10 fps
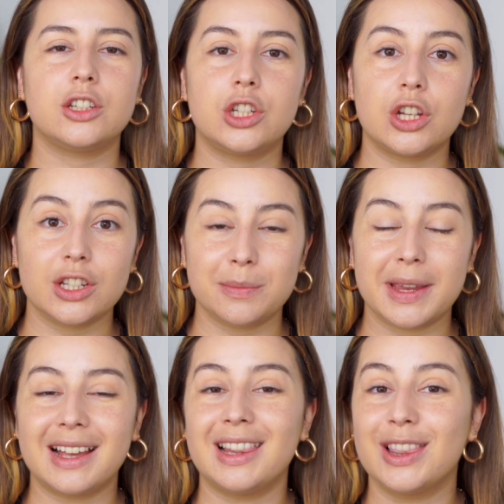does
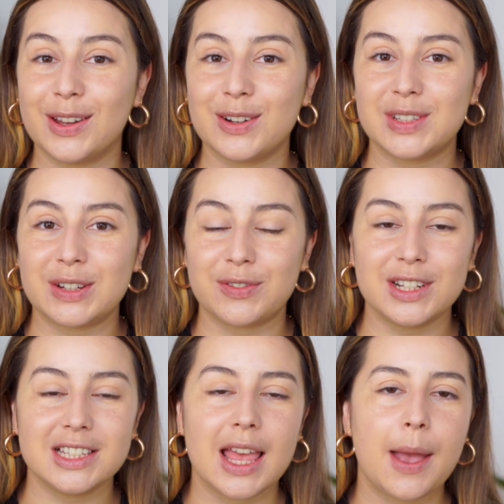make a lot of
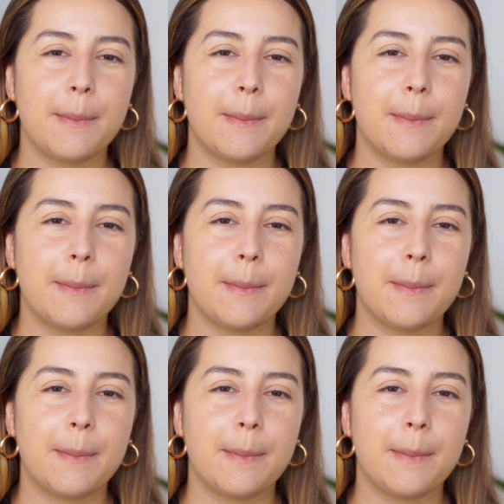difference,